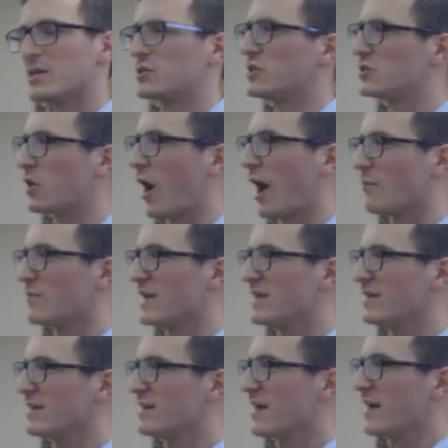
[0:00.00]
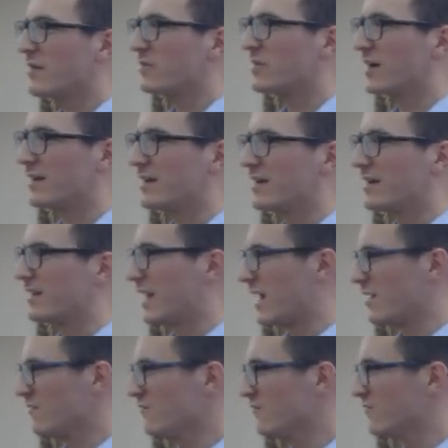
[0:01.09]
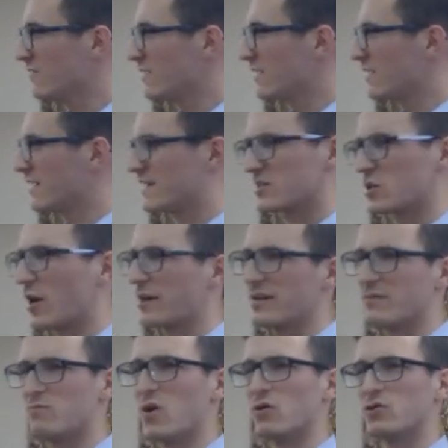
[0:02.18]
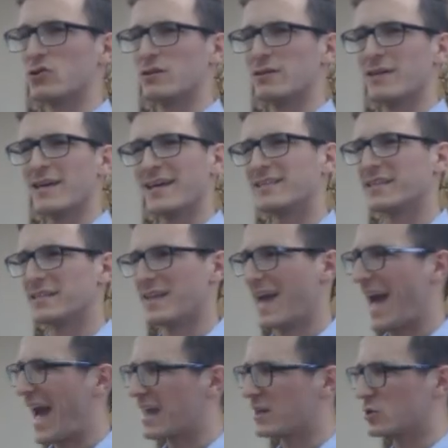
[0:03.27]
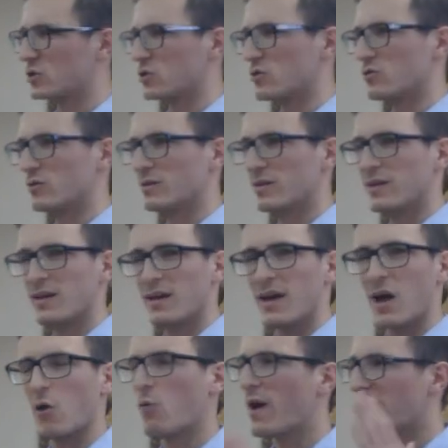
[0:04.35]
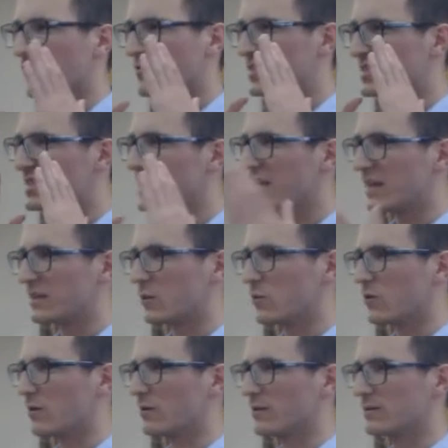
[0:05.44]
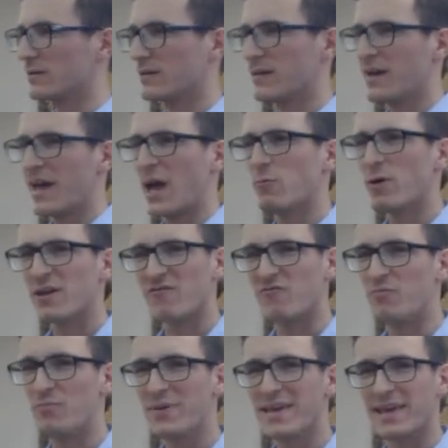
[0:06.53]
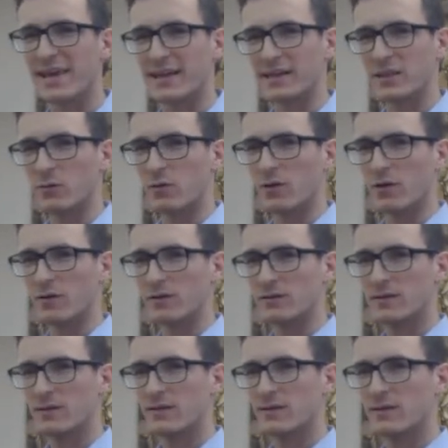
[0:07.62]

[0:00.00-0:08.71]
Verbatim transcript: She taught me that love is not an emotion, it's an attitude, a way of seeing the world, a way of being in the world.